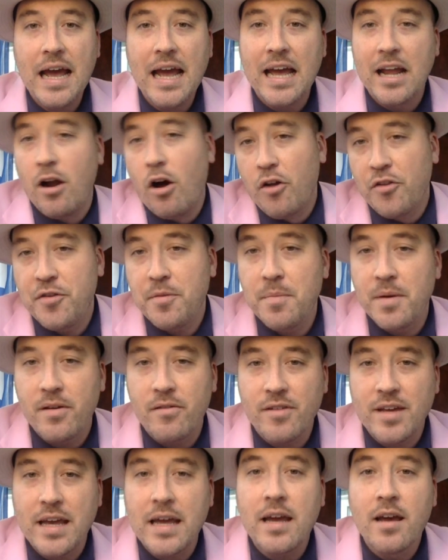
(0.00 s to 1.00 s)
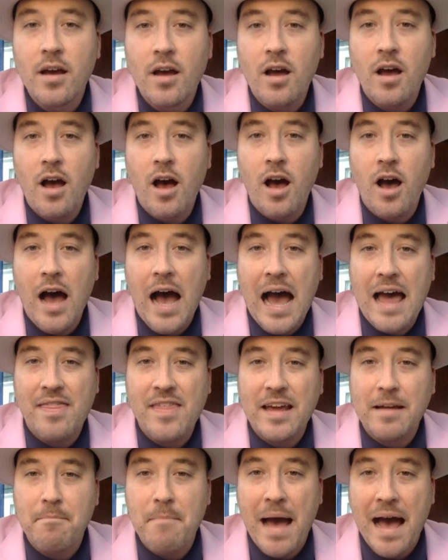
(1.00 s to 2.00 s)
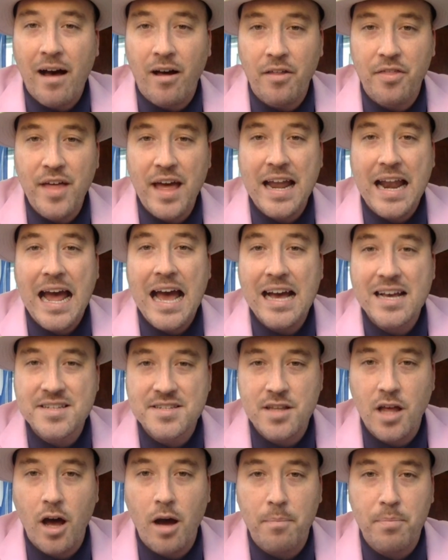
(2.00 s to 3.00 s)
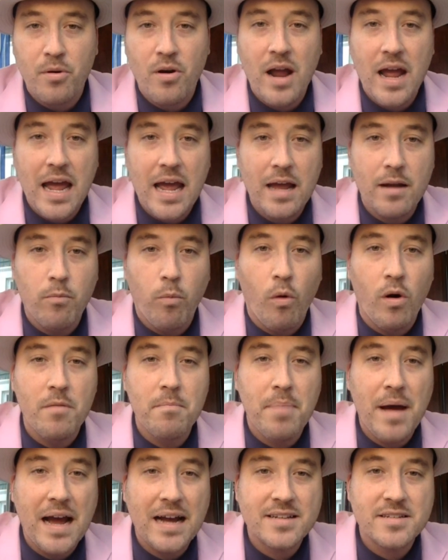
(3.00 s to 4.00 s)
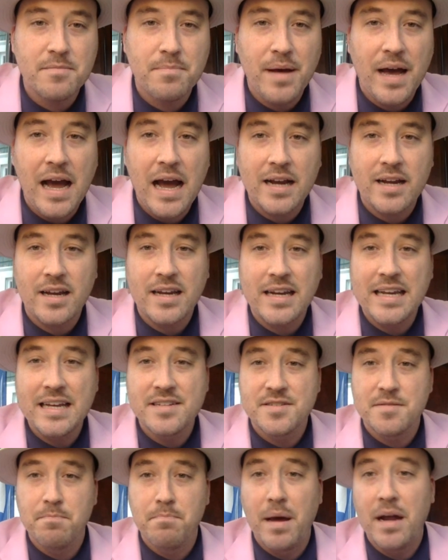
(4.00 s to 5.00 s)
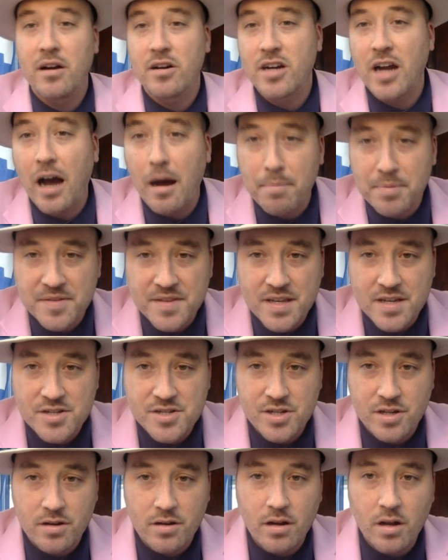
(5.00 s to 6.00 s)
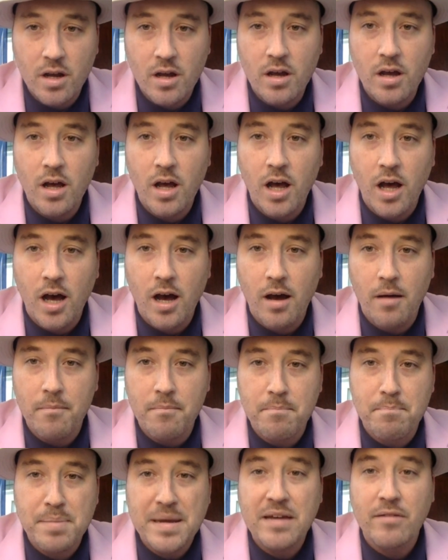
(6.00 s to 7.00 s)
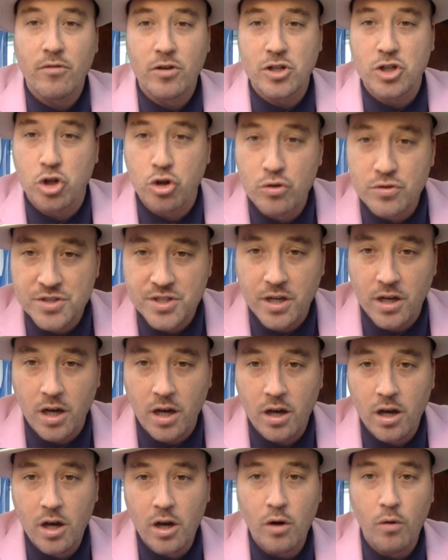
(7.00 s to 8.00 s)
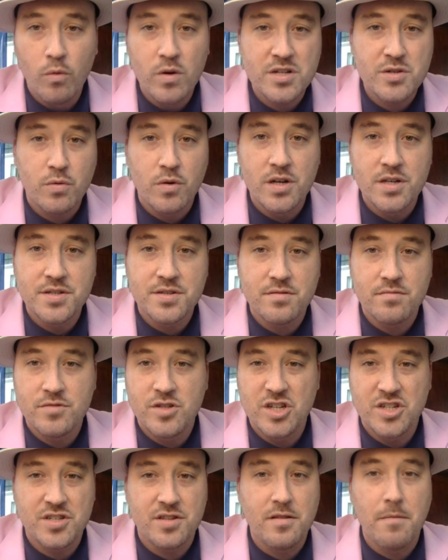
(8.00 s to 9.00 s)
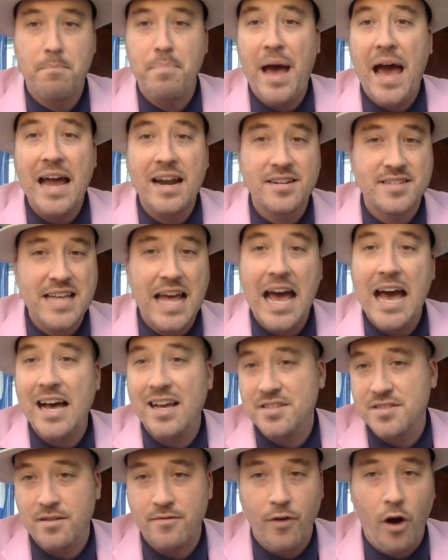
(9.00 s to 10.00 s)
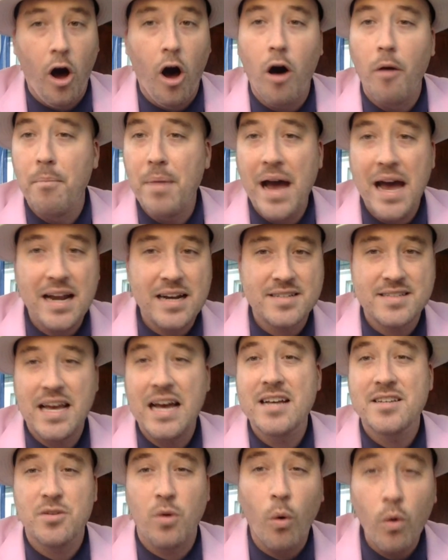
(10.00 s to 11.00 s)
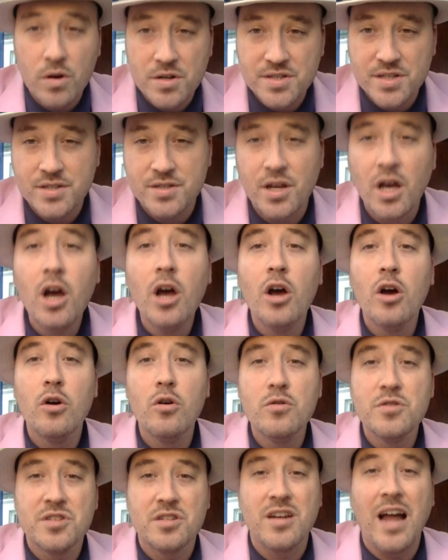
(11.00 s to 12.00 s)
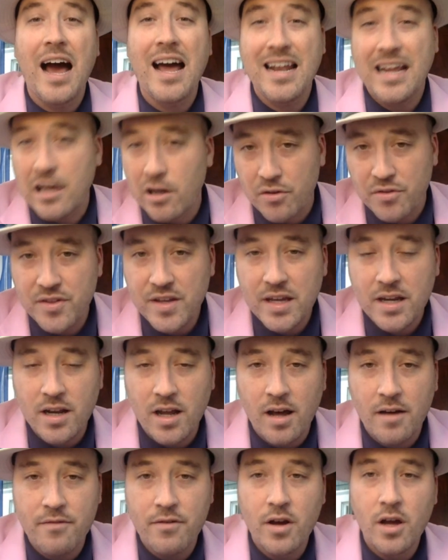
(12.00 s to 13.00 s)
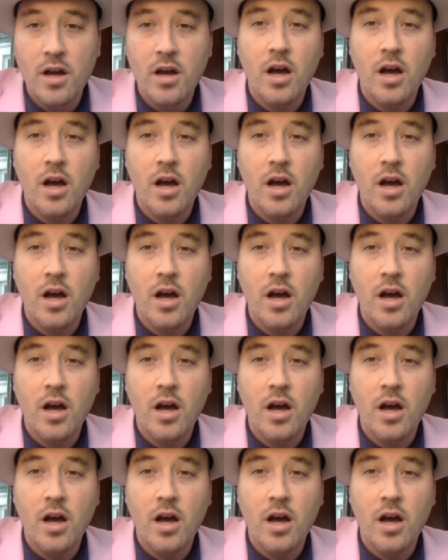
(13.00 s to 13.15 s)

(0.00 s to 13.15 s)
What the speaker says: And ultimately, I think Malathat has the upper hand, won back-to-back against better competition, beat Latruska, which was just the baddest ass of all baddest ass horses, who's not healthy enough